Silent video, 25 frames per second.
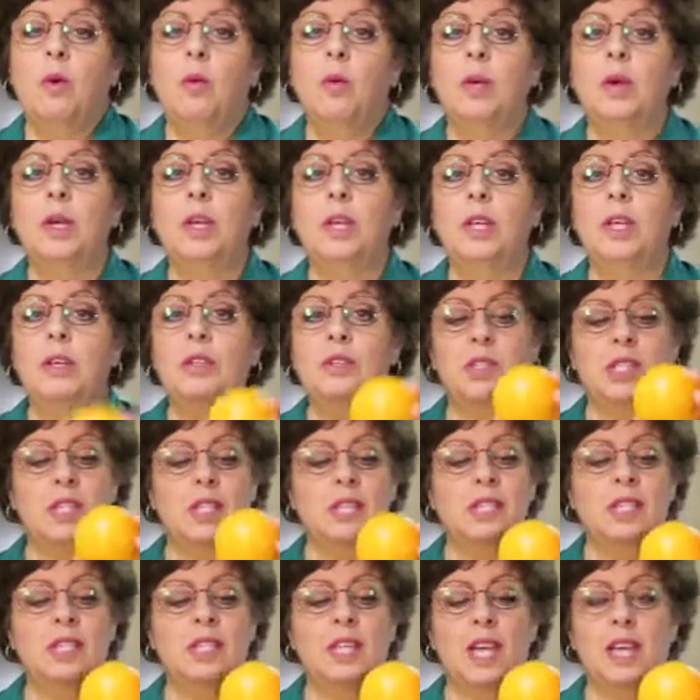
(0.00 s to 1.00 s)
We're going to use
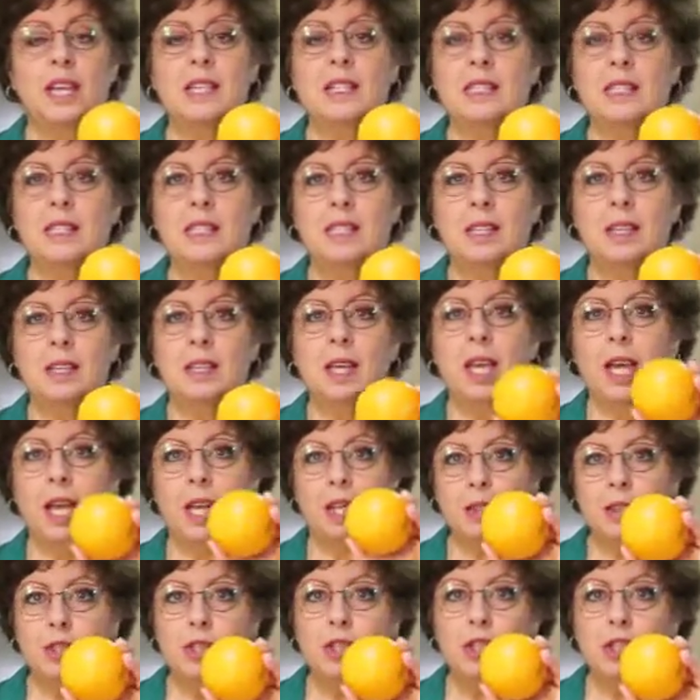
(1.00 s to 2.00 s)
the zest
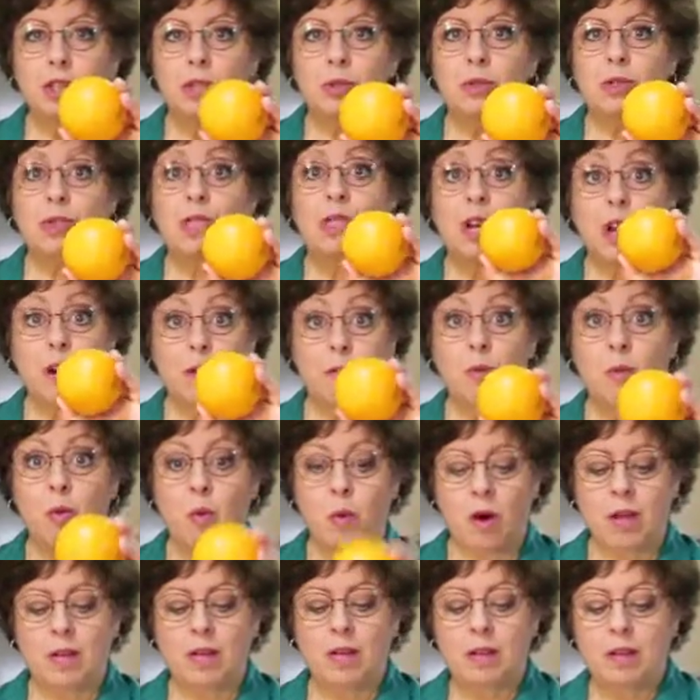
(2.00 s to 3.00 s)
and the juice of
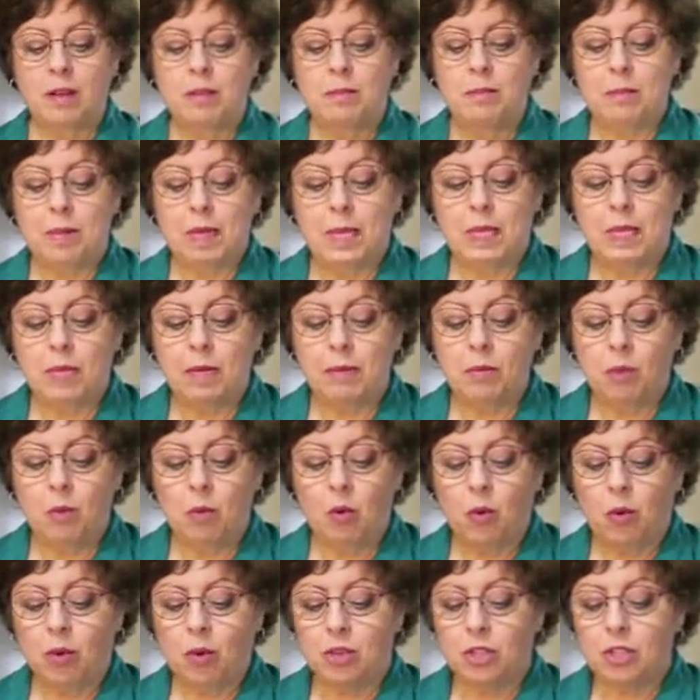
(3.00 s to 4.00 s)
1 medium
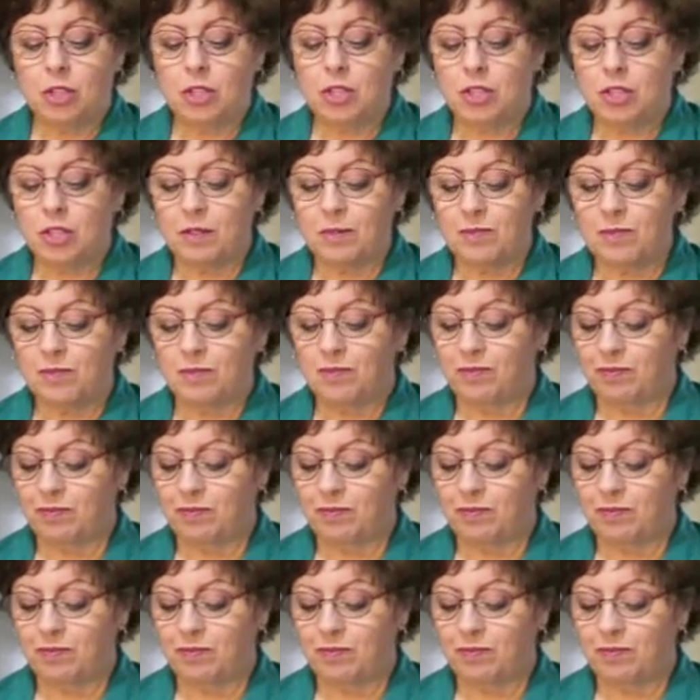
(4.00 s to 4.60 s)
orange.